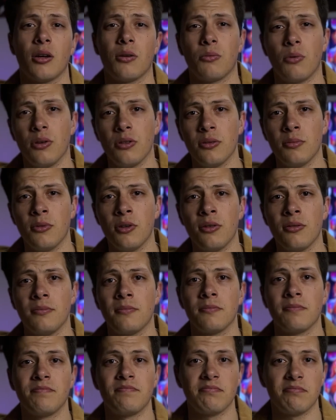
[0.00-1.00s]
Want more?
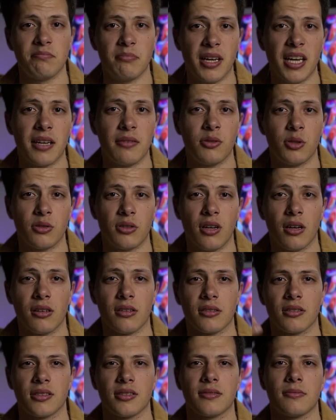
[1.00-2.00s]
Pay a few
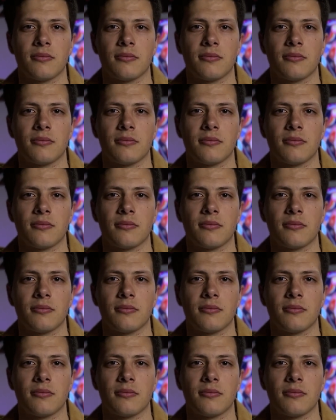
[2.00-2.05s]
dollars.